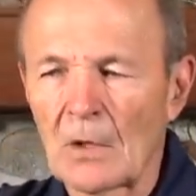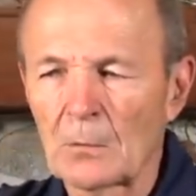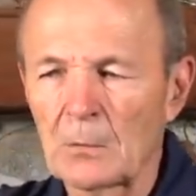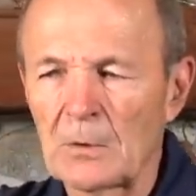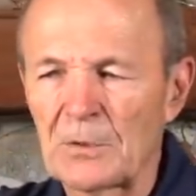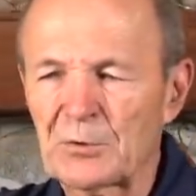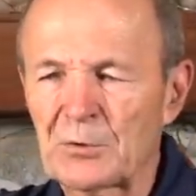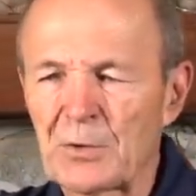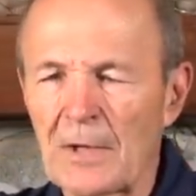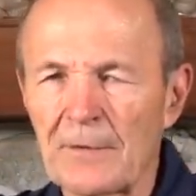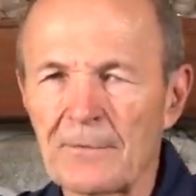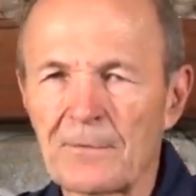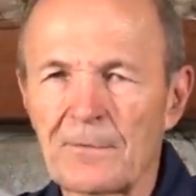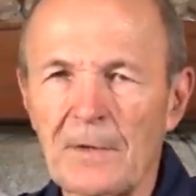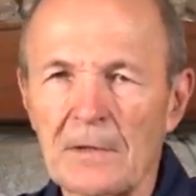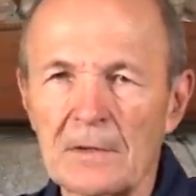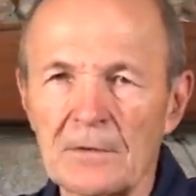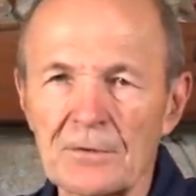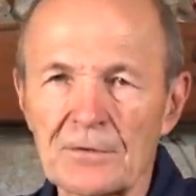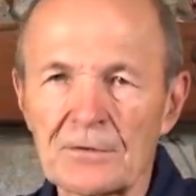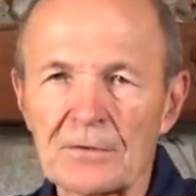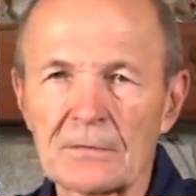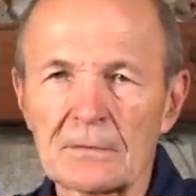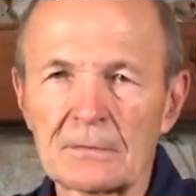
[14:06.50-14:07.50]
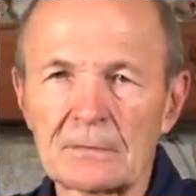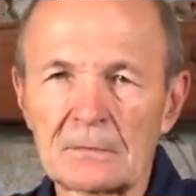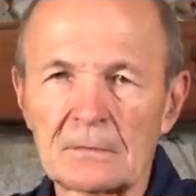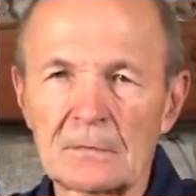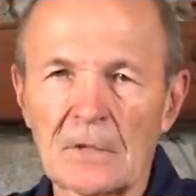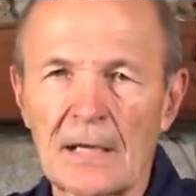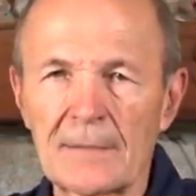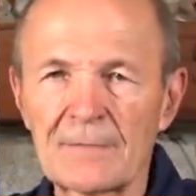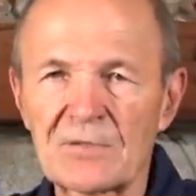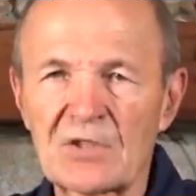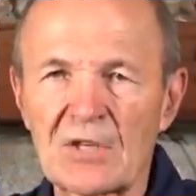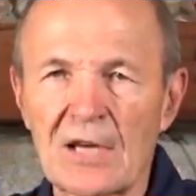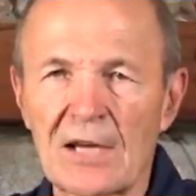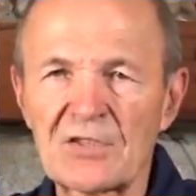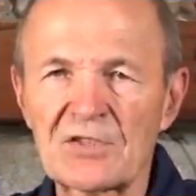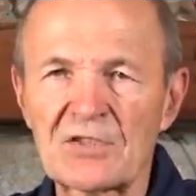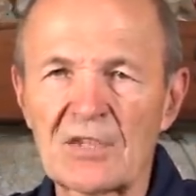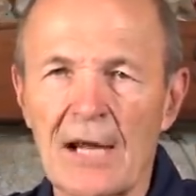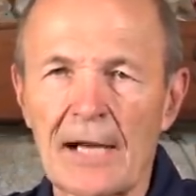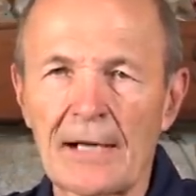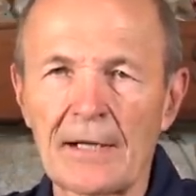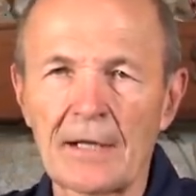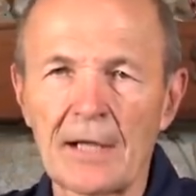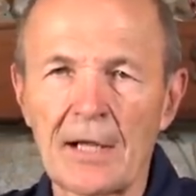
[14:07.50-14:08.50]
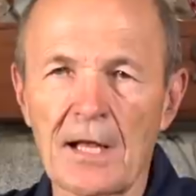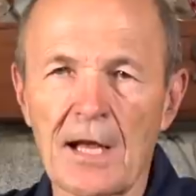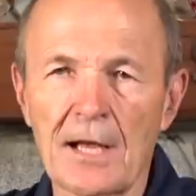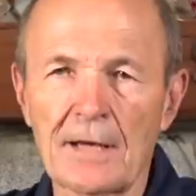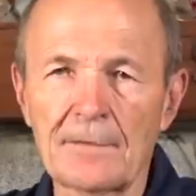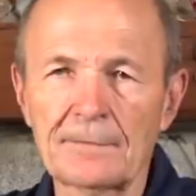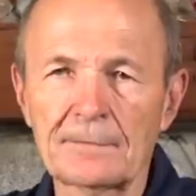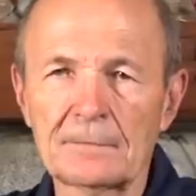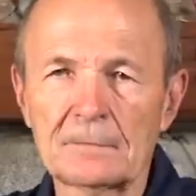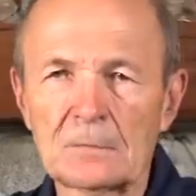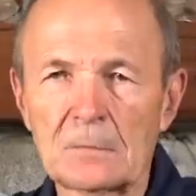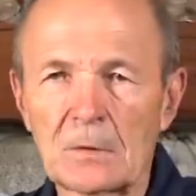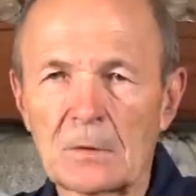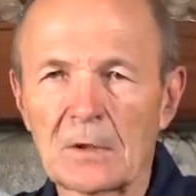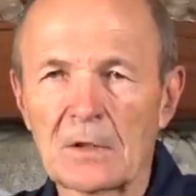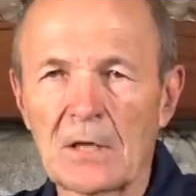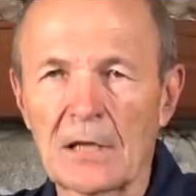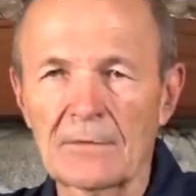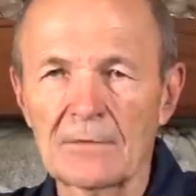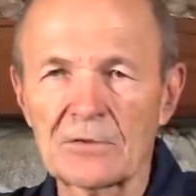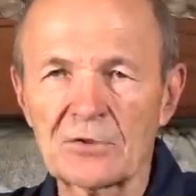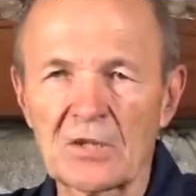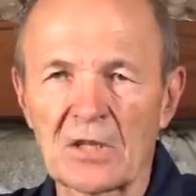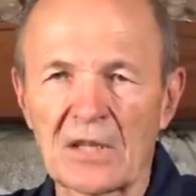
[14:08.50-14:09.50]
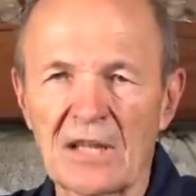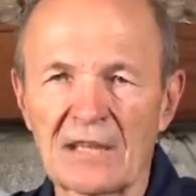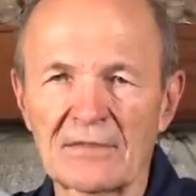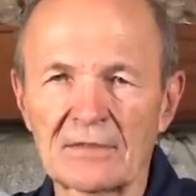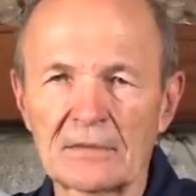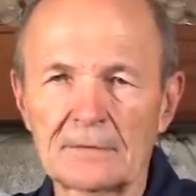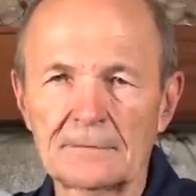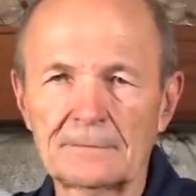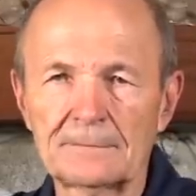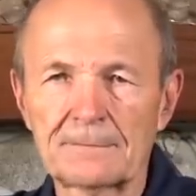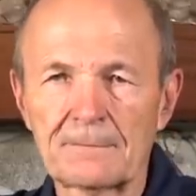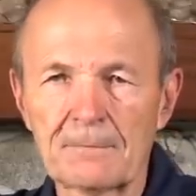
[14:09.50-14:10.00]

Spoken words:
We trade fins. I'm size 9.5. Kevin's 11.